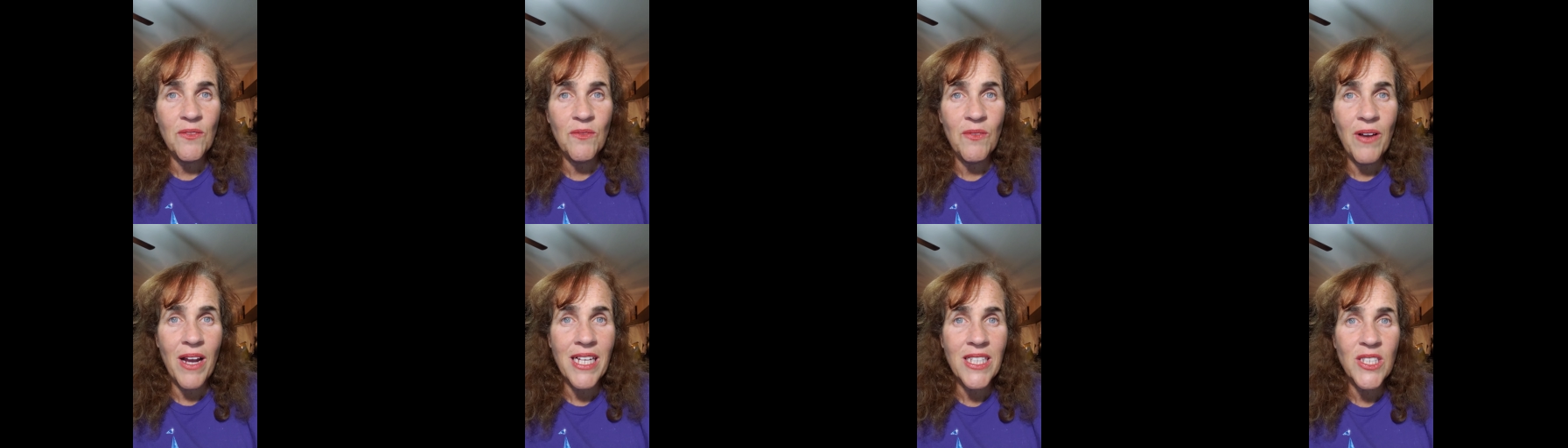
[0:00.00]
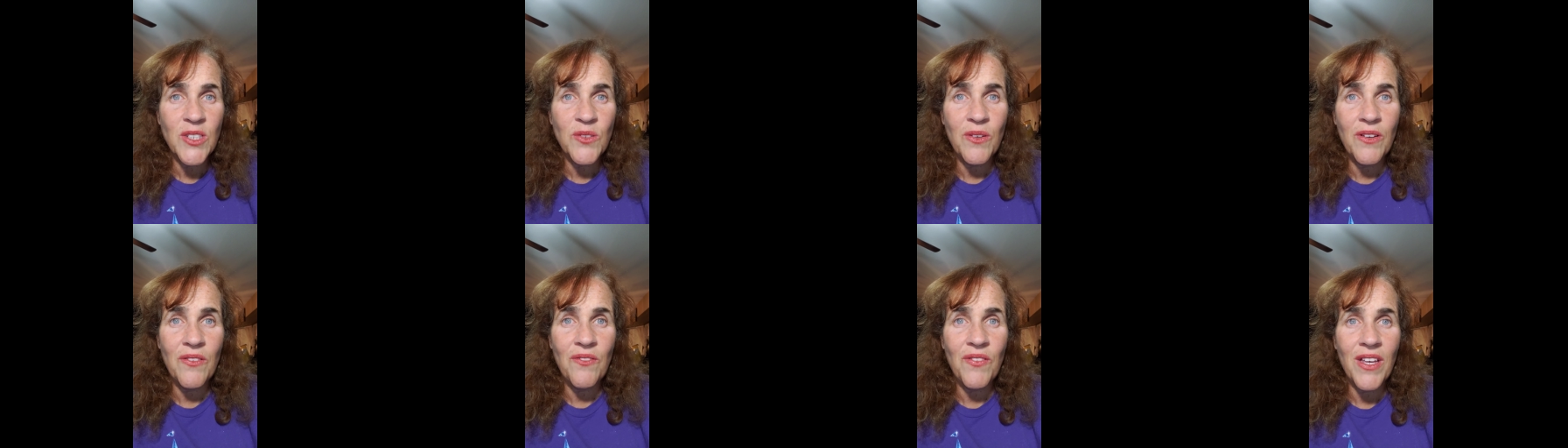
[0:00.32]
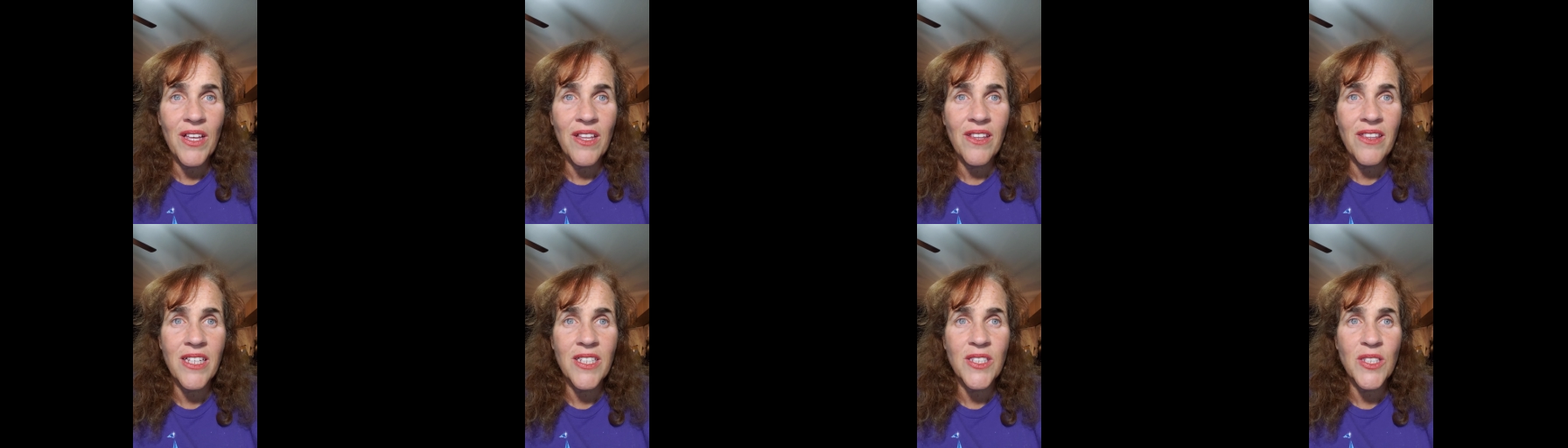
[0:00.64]
in rats
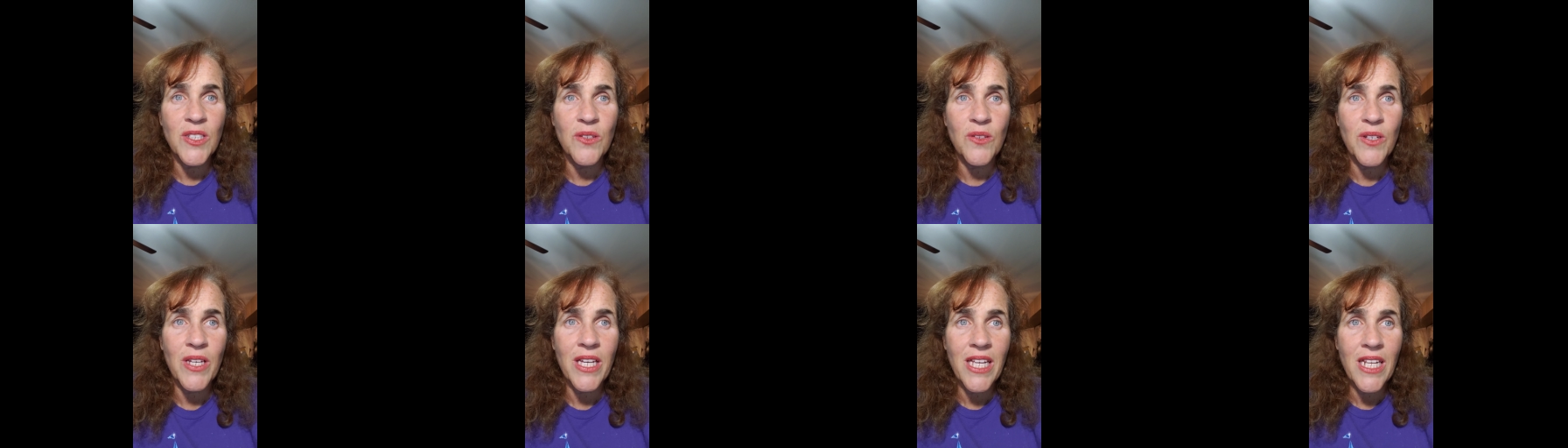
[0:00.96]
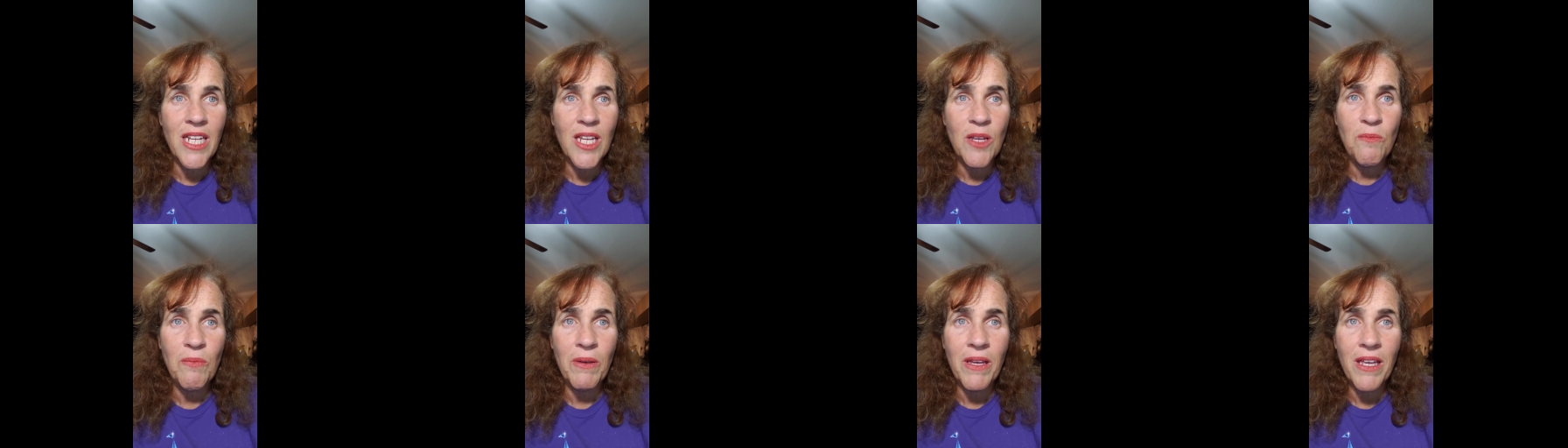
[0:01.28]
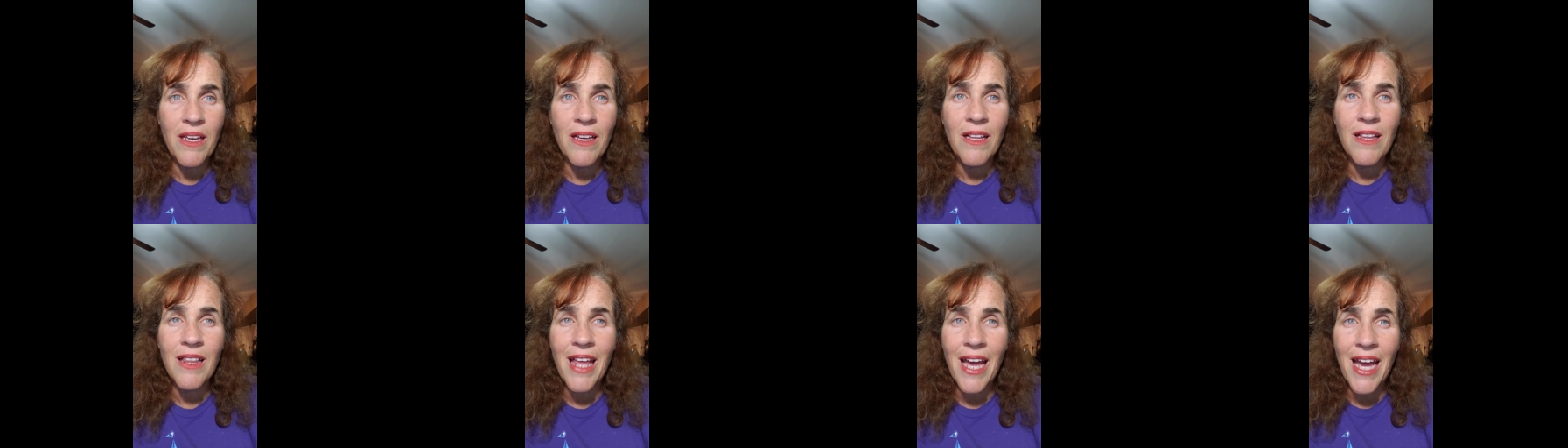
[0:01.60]
revealed that zucchini
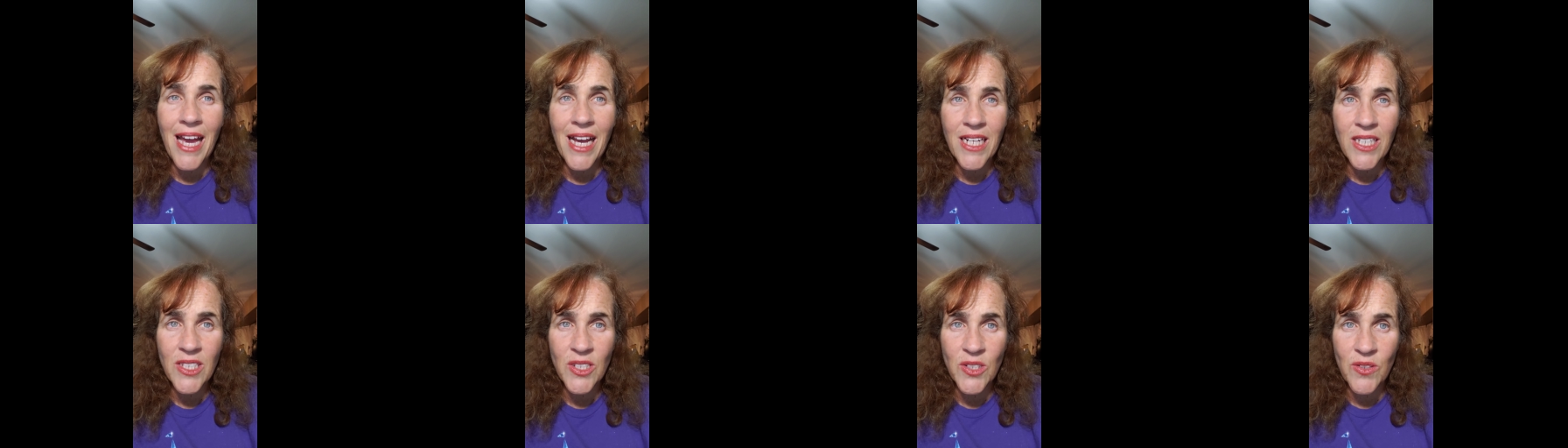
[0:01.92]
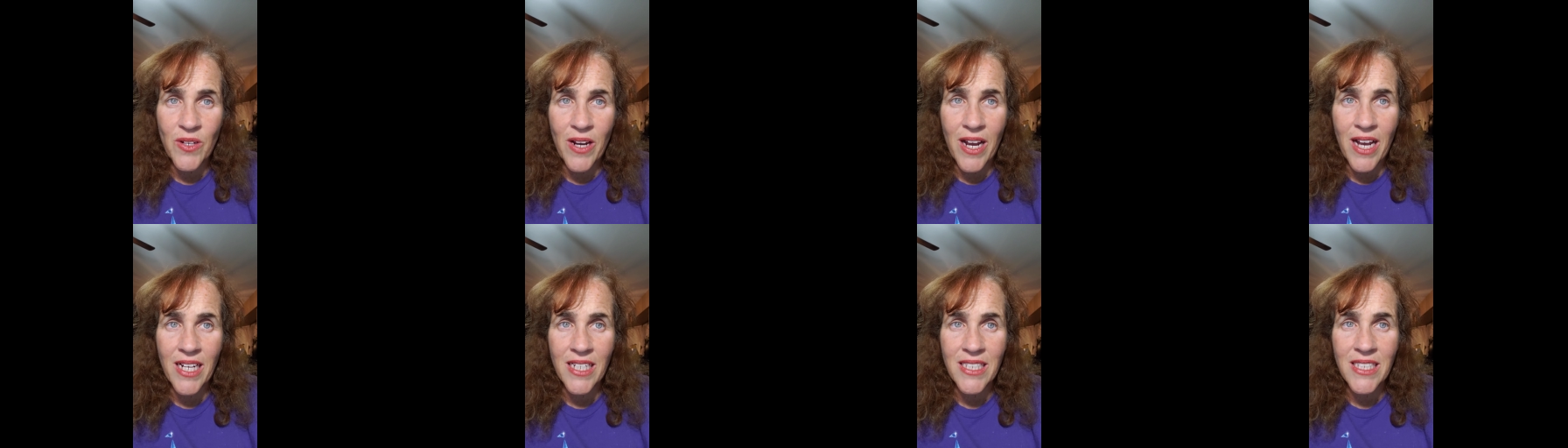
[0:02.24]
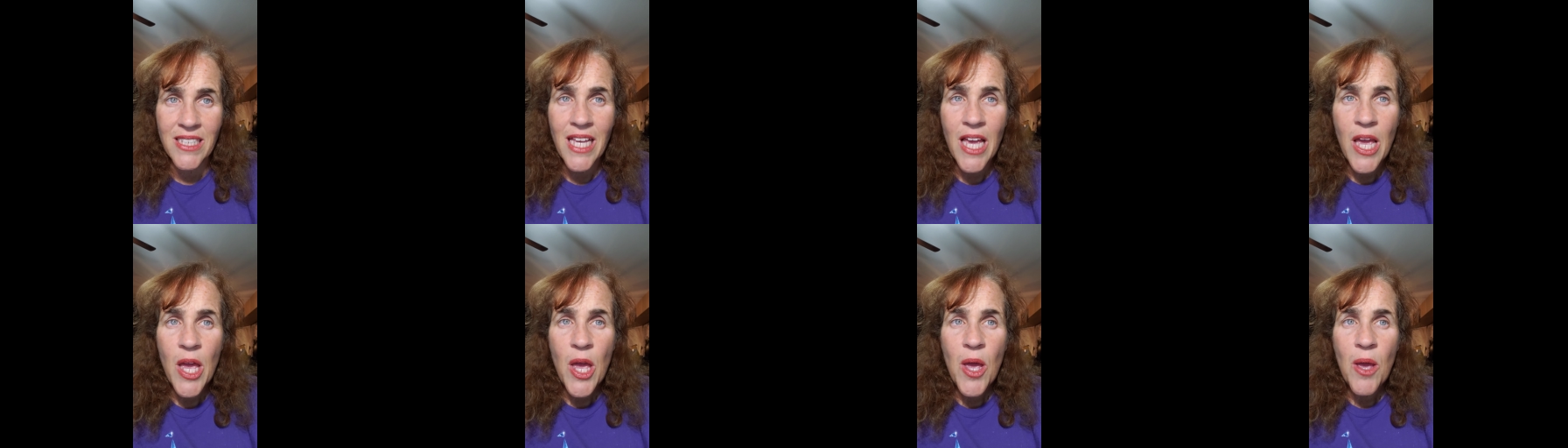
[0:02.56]
peel
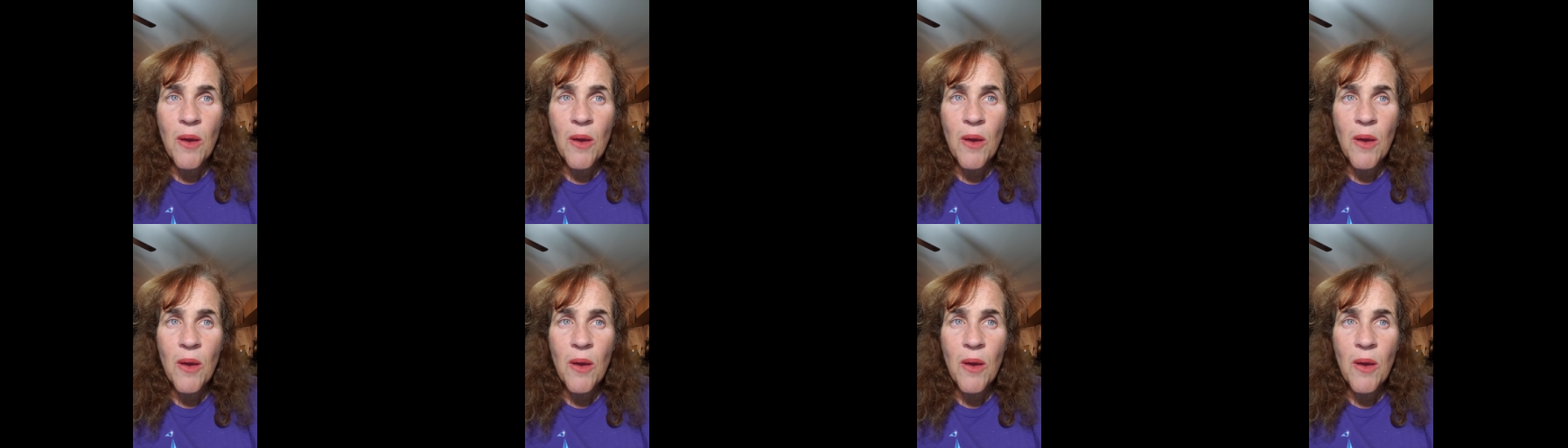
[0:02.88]
extracts